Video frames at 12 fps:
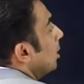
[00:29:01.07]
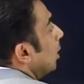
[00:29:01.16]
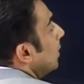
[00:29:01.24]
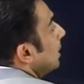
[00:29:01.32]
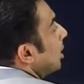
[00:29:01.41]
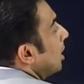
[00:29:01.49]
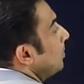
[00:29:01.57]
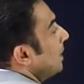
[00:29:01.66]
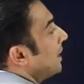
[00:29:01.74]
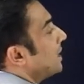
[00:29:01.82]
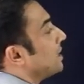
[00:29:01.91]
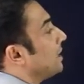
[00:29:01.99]
lower
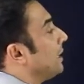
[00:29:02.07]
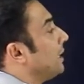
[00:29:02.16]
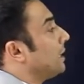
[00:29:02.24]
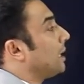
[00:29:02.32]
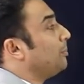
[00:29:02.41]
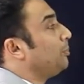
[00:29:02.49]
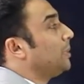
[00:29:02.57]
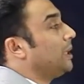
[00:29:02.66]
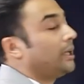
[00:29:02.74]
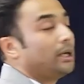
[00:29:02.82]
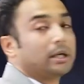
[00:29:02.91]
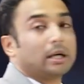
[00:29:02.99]
complication rate uh,
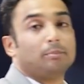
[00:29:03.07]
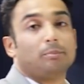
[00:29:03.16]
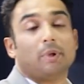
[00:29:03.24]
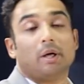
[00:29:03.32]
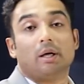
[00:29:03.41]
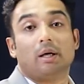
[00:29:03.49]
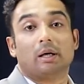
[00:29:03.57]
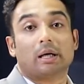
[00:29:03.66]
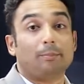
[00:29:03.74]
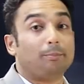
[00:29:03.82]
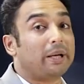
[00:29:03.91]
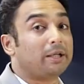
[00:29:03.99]
com uh,
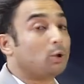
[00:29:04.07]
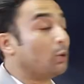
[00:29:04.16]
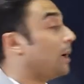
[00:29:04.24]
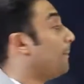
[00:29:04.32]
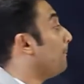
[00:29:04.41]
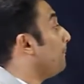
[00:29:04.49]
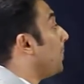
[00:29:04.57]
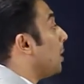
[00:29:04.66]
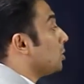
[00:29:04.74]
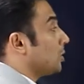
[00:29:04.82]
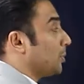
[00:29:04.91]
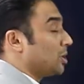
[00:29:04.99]
compared to a
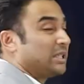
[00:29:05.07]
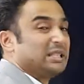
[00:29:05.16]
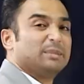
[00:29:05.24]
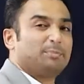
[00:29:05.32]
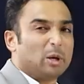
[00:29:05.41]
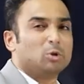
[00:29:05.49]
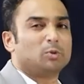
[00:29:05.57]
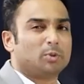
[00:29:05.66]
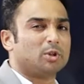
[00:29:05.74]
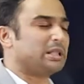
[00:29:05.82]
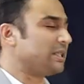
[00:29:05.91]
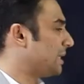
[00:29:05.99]
pouch procedure. Pouch
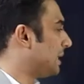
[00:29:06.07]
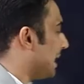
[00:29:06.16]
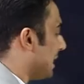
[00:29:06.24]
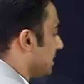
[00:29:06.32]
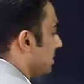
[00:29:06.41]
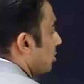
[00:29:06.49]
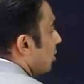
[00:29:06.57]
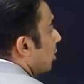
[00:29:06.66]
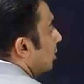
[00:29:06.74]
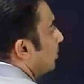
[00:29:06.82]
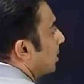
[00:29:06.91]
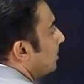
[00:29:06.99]
procedure has its
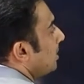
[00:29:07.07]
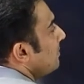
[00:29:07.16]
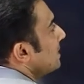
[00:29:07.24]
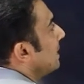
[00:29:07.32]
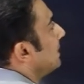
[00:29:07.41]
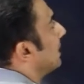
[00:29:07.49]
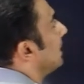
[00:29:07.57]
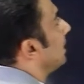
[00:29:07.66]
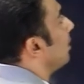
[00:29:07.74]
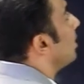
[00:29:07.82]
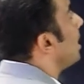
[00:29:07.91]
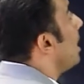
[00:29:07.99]
own problem, which I'll tell
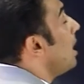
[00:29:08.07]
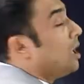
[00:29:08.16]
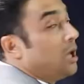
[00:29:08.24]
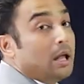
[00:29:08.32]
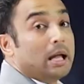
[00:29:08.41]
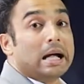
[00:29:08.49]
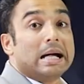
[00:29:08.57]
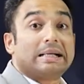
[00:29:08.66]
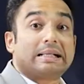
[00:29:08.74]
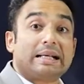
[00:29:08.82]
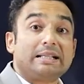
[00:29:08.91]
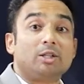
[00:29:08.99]
now.
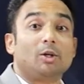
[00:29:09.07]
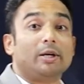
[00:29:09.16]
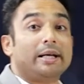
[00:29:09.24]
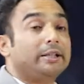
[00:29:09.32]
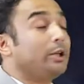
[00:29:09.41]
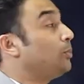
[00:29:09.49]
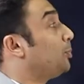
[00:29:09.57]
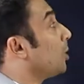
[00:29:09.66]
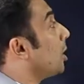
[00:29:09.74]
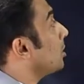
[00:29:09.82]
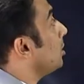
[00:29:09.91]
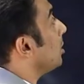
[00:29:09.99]
Restorative
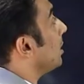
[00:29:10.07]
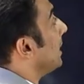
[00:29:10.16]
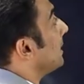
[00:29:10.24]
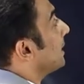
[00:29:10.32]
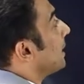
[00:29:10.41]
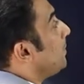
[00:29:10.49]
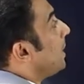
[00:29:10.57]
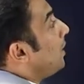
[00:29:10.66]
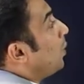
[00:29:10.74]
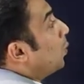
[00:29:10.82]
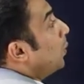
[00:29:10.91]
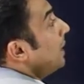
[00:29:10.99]
proctocolectomy
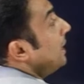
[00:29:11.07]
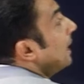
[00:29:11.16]
with